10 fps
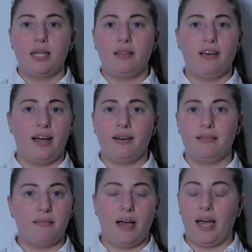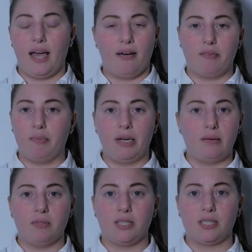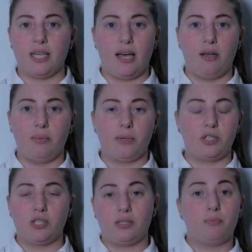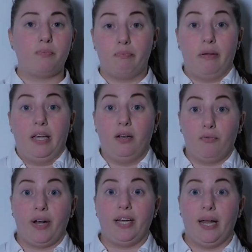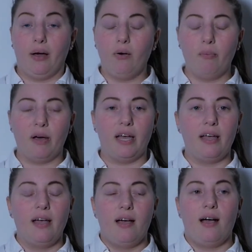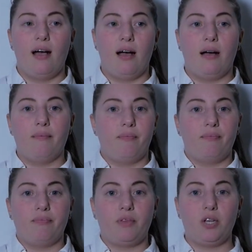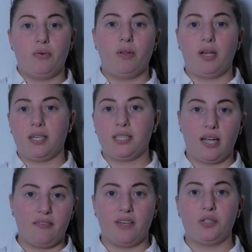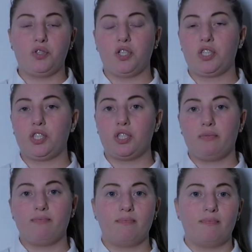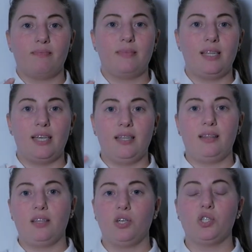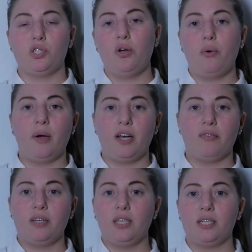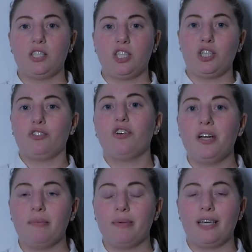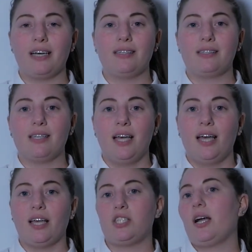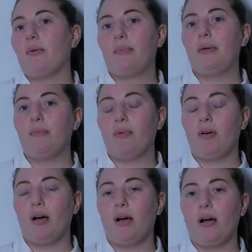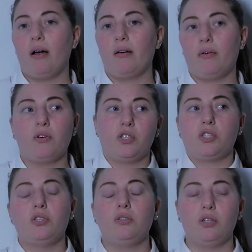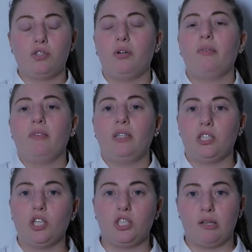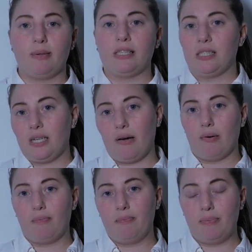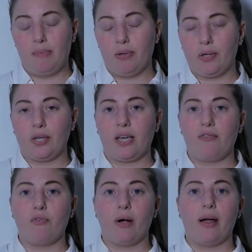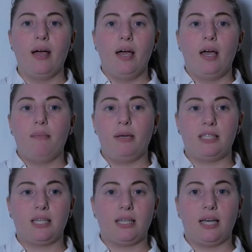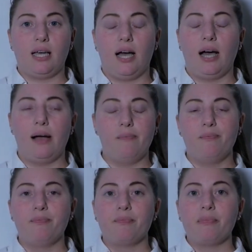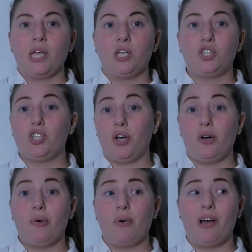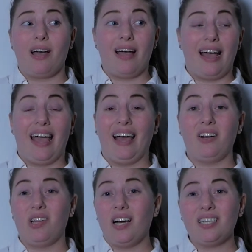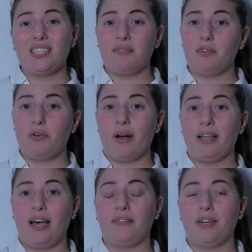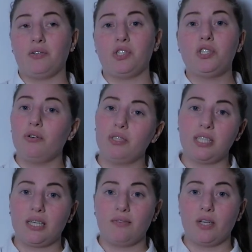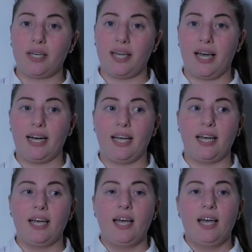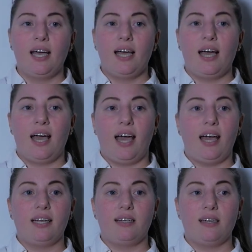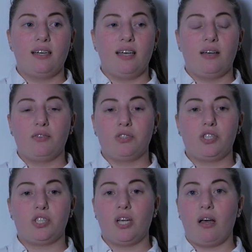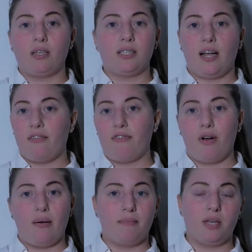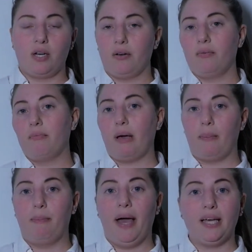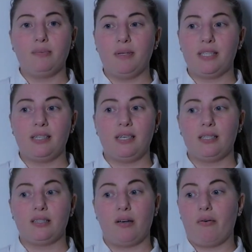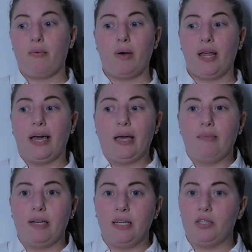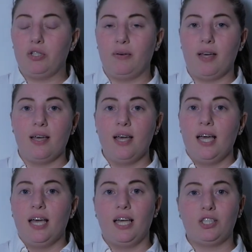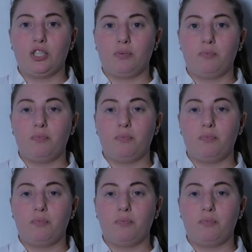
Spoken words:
that I haven't been able to sell, which is in right now, but you know, a lot of stuff is just, there's no way to really search for it because it's not what people are, or there's no one really searching because it's not what people are looking for, basically. So I had a lot of this inventory left. I was so sick of looking at it, and it's just all stuff from, you know, my past business. So while I had money into it, it just